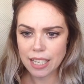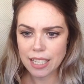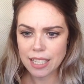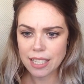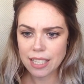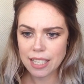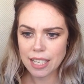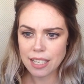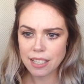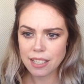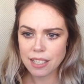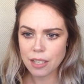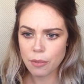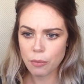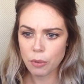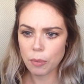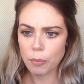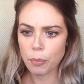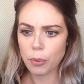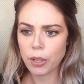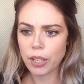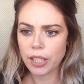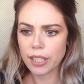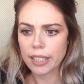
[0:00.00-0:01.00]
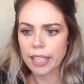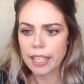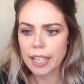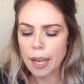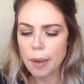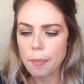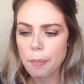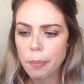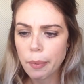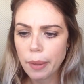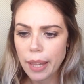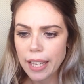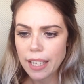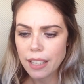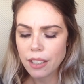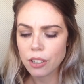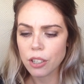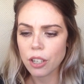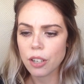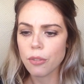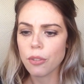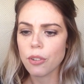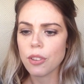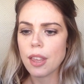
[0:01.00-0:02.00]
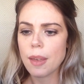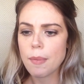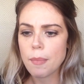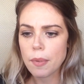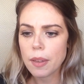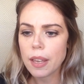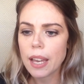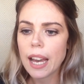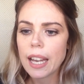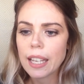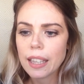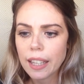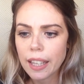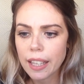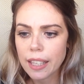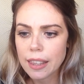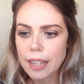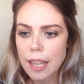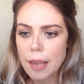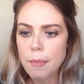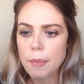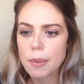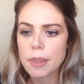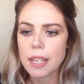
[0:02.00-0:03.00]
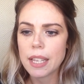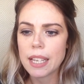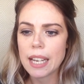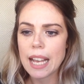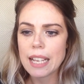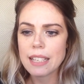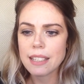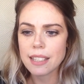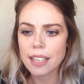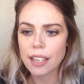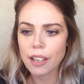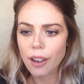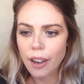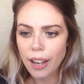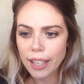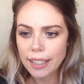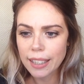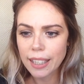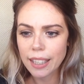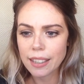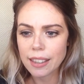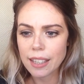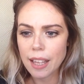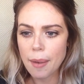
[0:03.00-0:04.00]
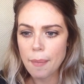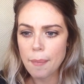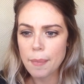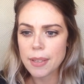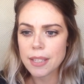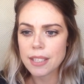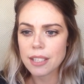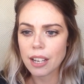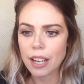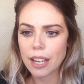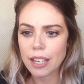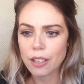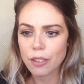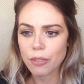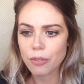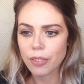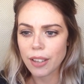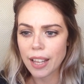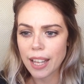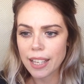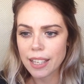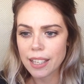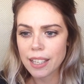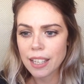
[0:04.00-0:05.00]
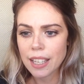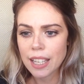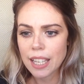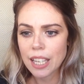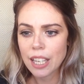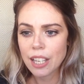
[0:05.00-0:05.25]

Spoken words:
I see someone putting like a blanket over them and cuddling them. And then as they're cuddling them, it's kind of like,